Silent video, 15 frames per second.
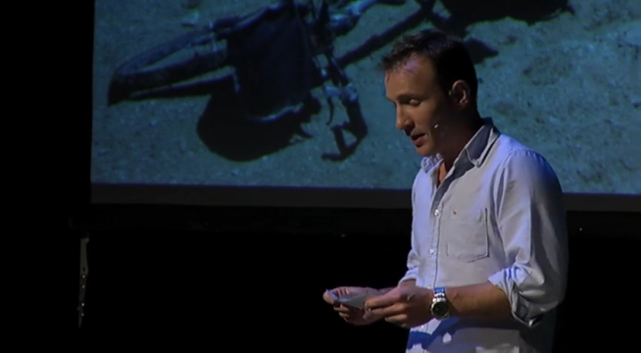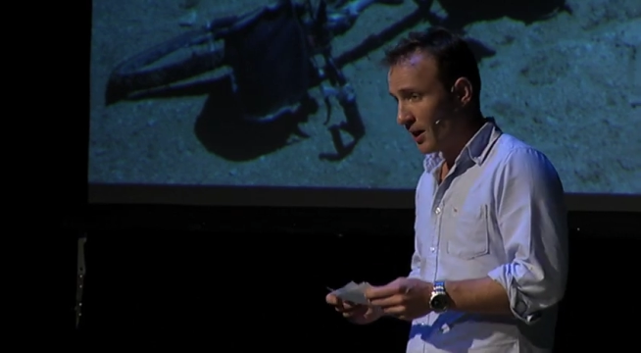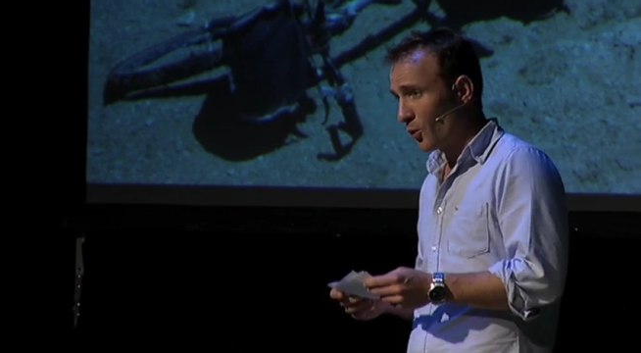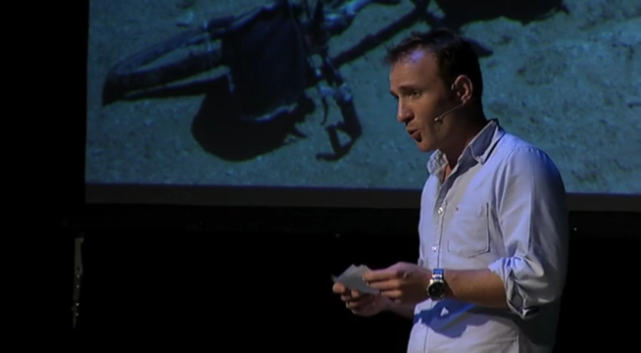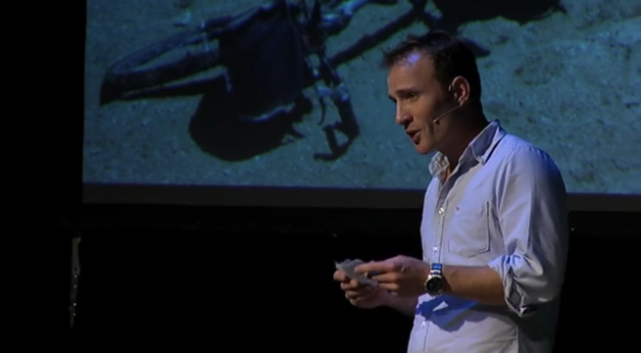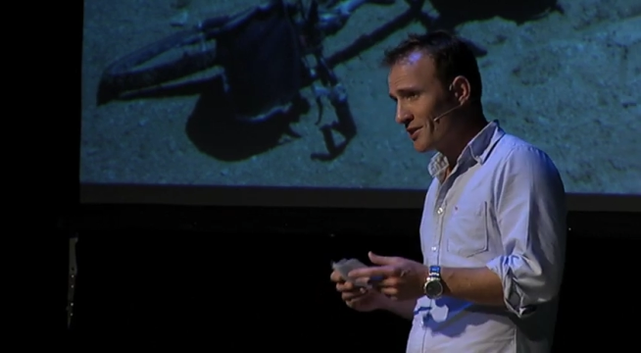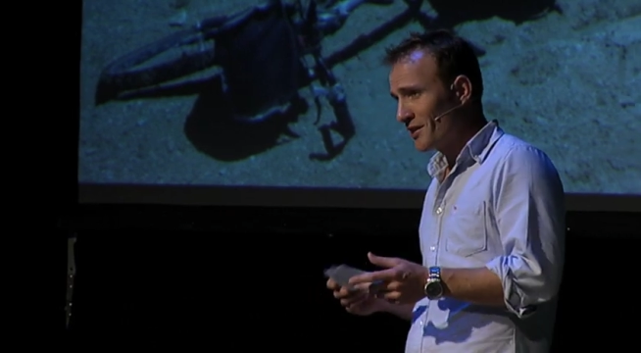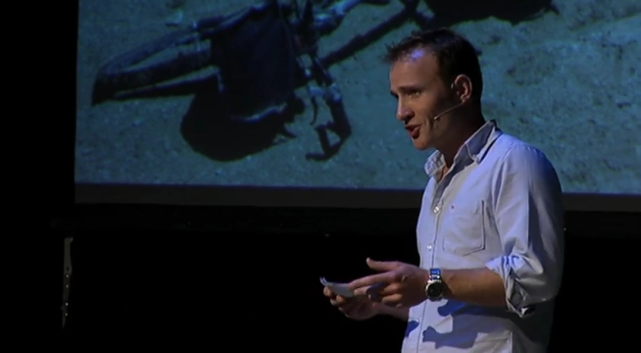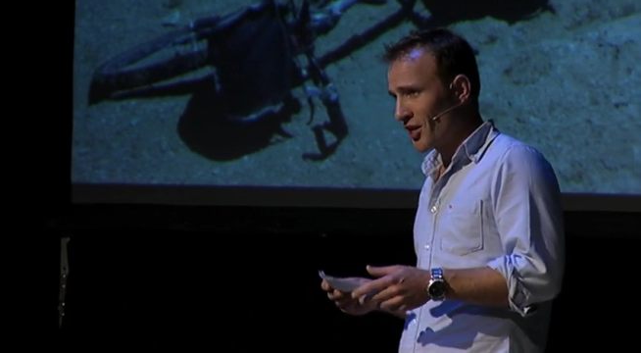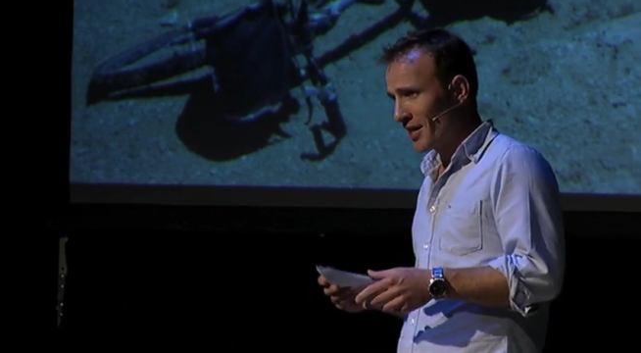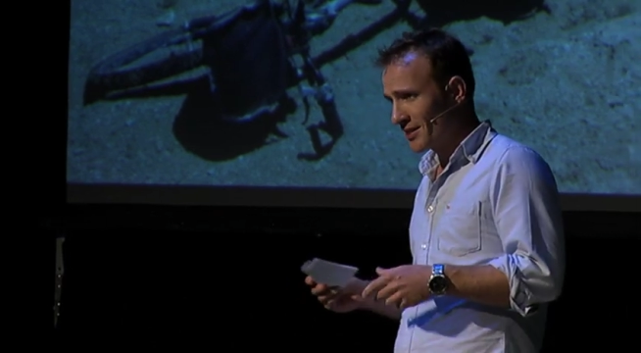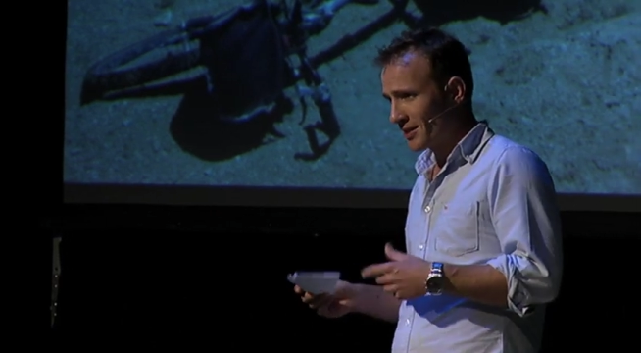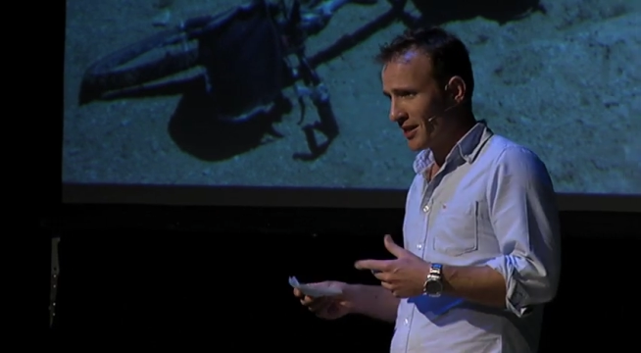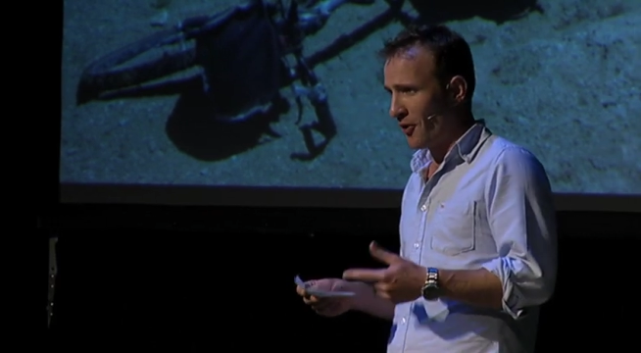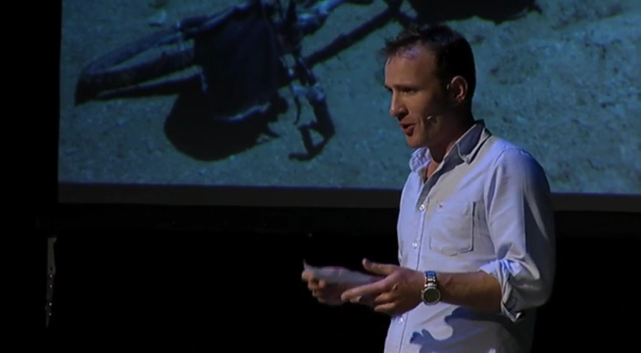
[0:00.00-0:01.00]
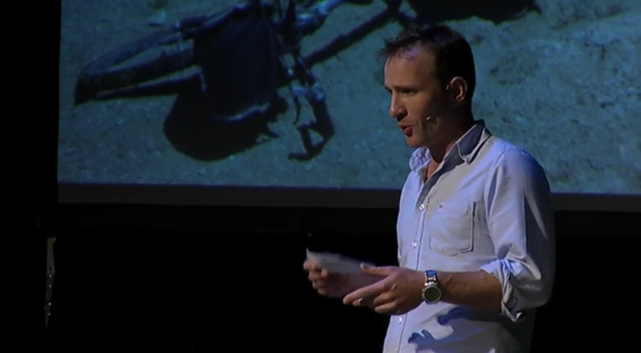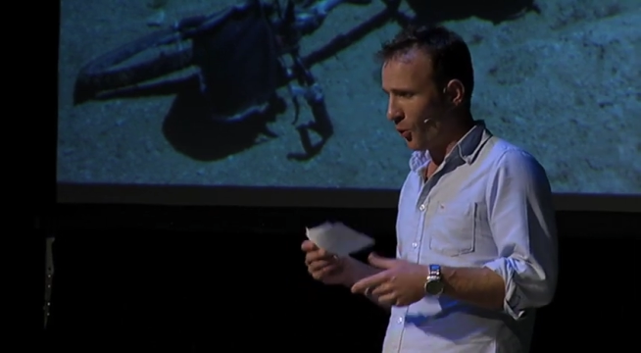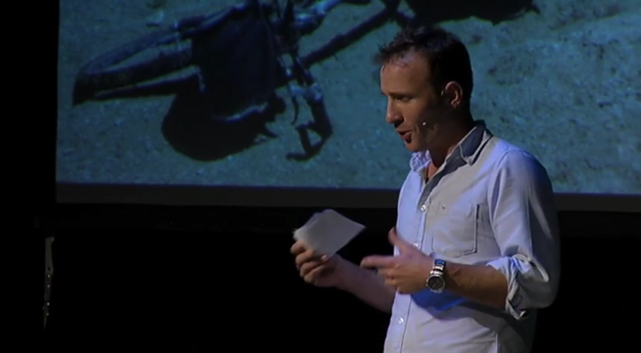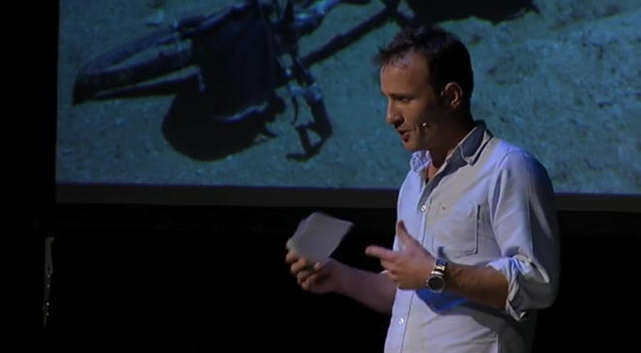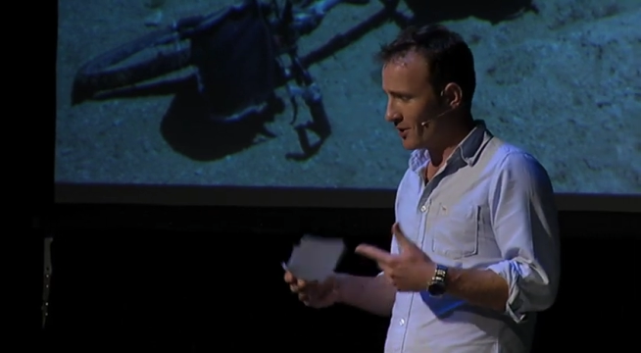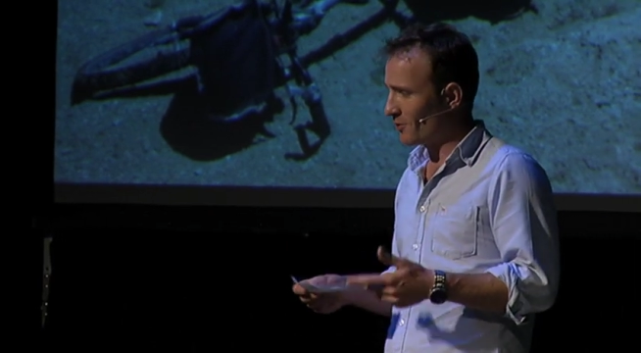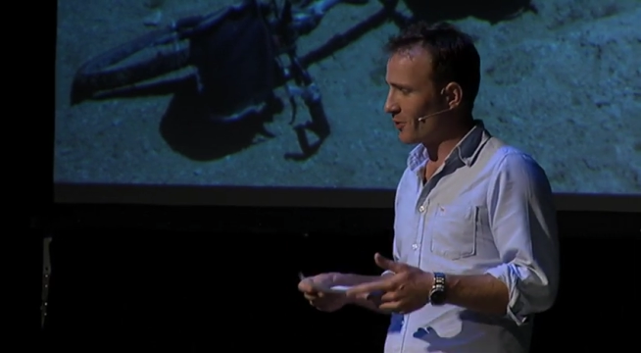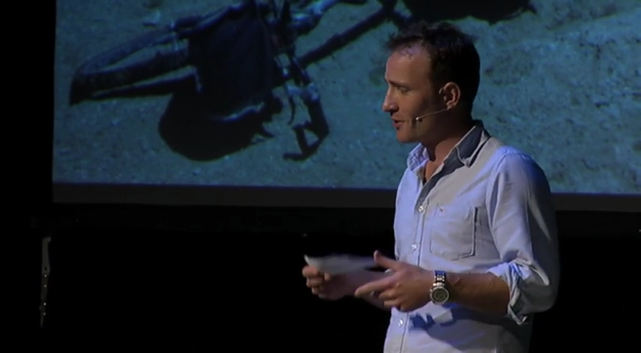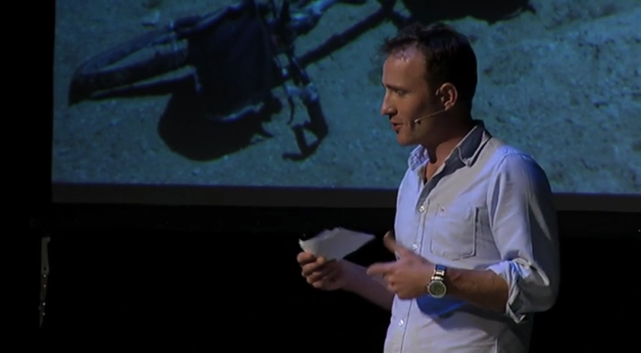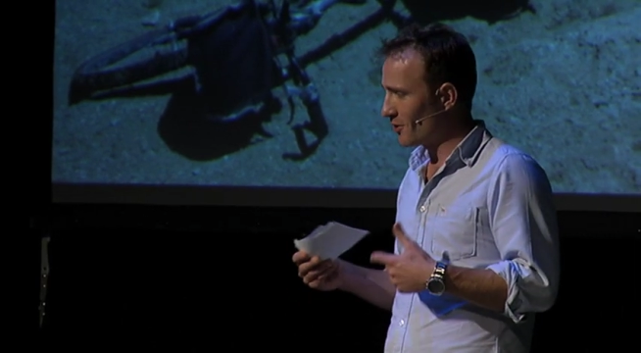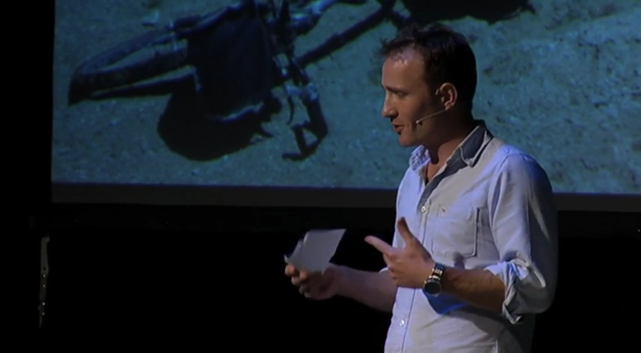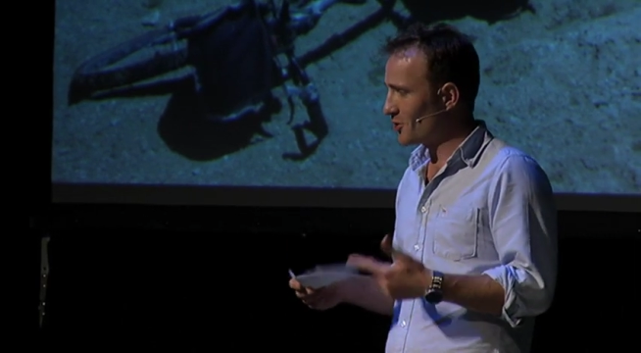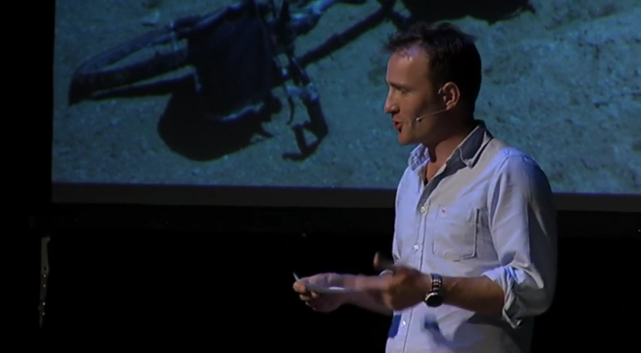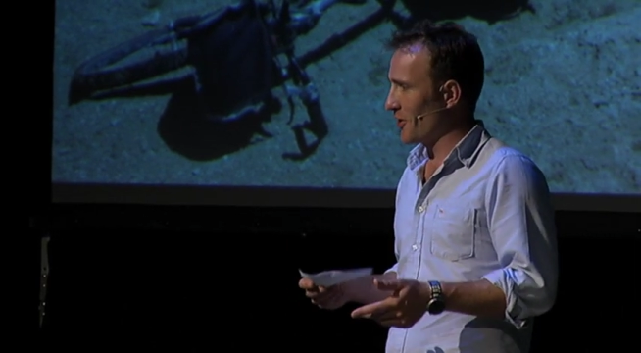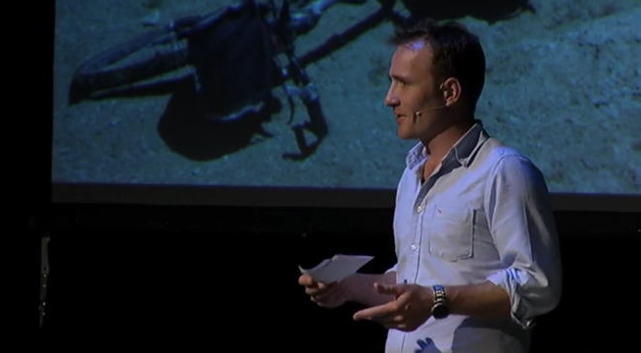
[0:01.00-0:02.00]
I would suggest carrying water with
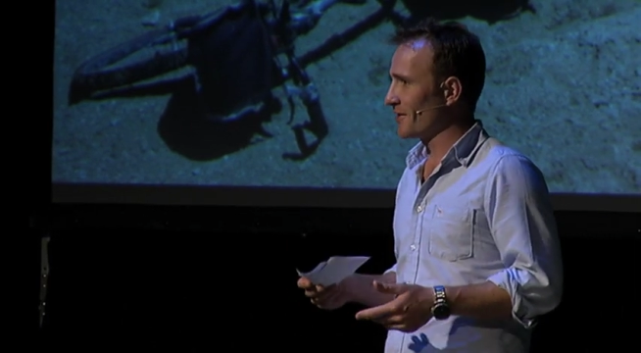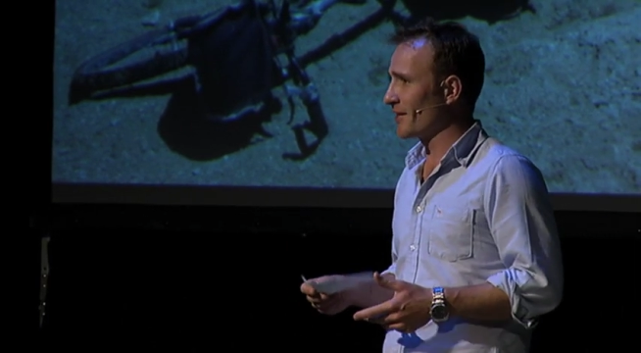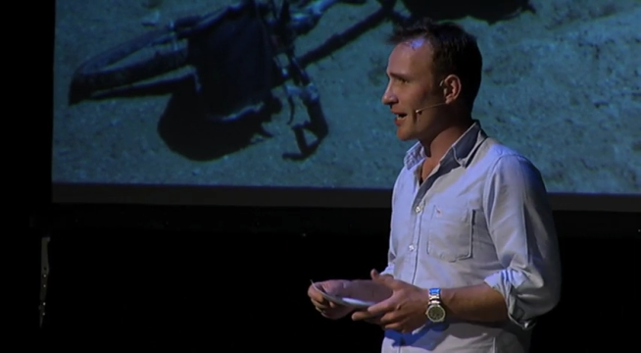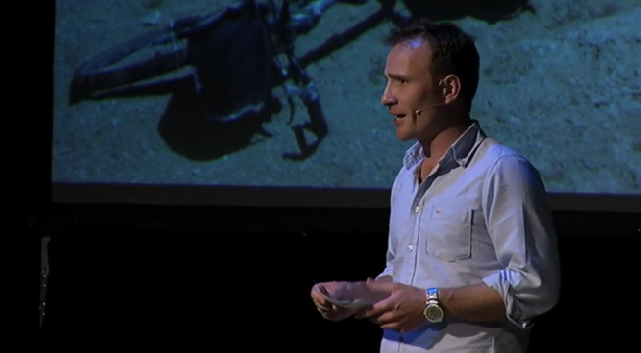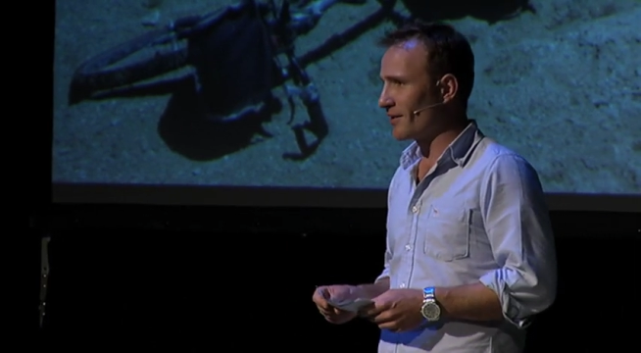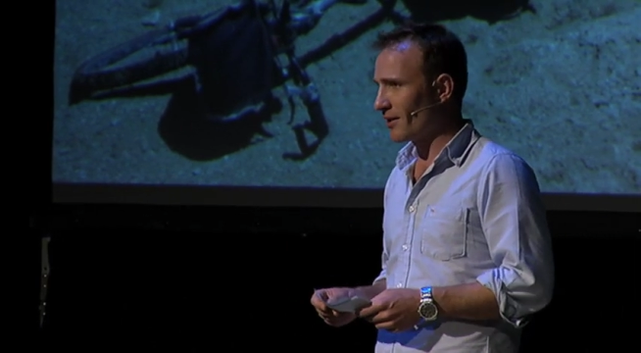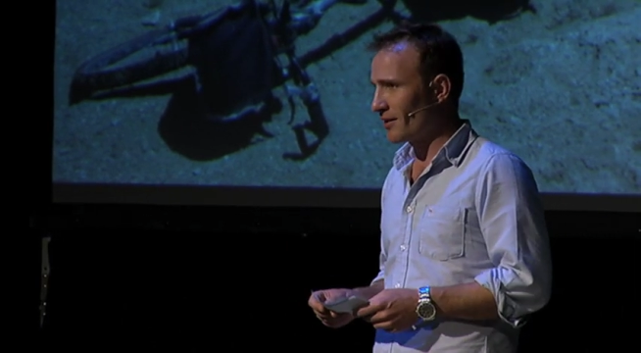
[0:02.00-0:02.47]
you during the day,